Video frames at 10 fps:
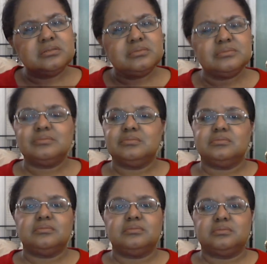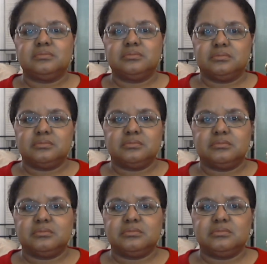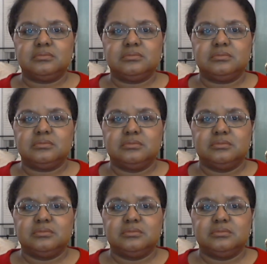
[no speech]